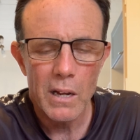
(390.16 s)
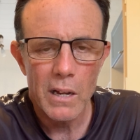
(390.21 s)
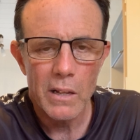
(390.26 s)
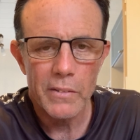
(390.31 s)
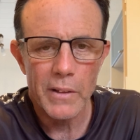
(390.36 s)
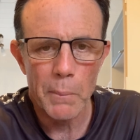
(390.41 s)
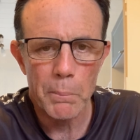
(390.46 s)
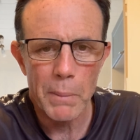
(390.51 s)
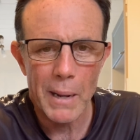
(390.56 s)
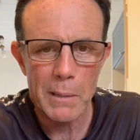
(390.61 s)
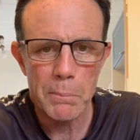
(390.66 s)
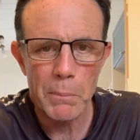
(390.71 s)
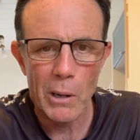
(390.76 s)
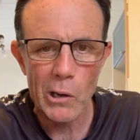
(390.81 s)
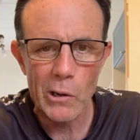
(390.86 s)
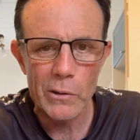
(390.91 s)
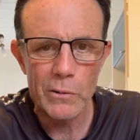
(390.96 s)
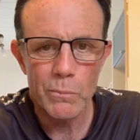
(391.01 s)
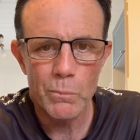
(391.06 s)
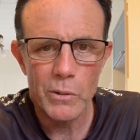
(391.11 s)
that
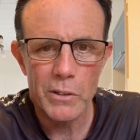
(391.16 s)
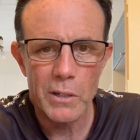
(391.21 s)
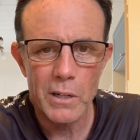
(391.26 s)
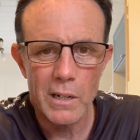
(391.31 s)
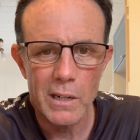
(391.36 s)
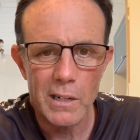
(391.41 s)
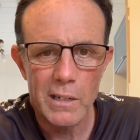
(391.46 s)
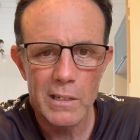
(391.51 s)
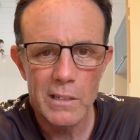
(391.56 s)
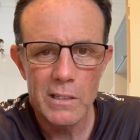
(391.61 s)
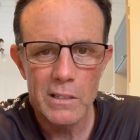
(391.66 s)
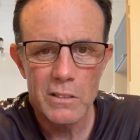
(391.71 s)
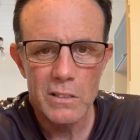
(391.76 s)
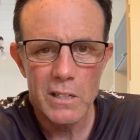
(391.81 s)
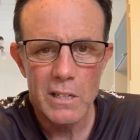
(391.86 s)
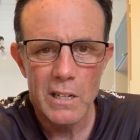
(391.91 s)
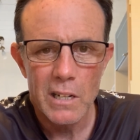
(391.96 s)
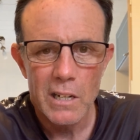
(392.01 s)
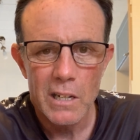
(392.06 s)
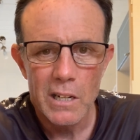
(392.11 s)
backbone
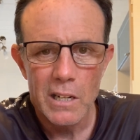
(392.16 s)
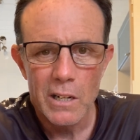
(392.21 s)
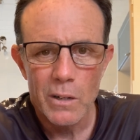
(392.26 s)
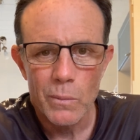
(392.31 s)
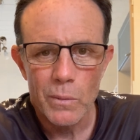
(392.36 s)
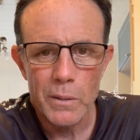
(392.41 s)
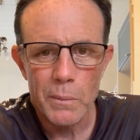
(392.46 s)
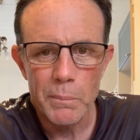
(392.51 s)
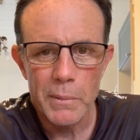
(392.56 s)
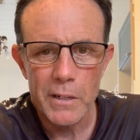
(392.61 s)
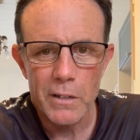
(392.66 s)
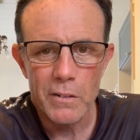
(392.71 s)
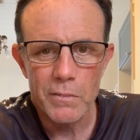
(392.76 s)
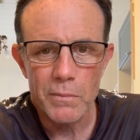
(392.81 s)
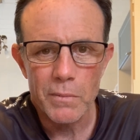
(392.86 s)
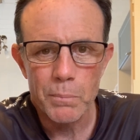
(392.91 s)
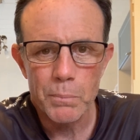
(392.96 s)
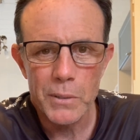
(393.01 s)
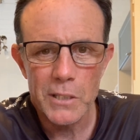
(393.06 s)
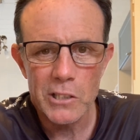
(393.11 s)
with a bit
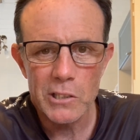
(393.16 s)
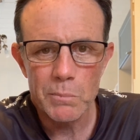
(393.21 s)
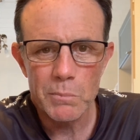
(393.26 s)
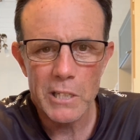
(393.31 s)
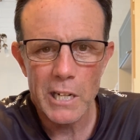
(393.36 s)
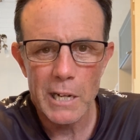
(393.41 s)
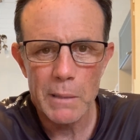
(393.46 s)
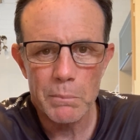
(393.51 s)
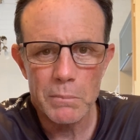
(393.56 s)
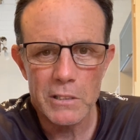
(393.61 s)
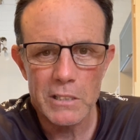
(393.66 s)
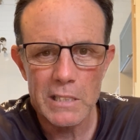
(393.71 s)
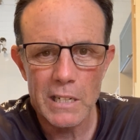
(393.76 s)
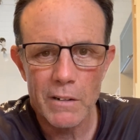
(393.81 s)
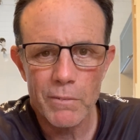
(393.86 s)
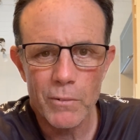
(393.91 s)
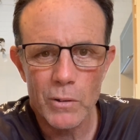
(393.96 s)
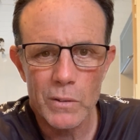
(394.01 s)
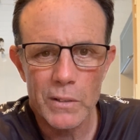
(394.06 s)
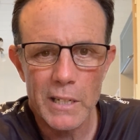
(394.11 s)
of prism tape and
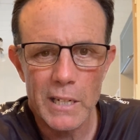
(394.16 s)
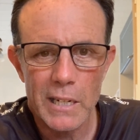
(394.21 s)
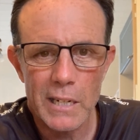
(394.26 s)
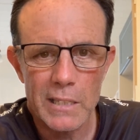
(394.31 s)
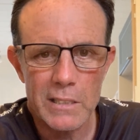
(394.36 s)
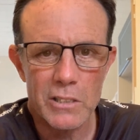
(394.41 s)
stuff on there.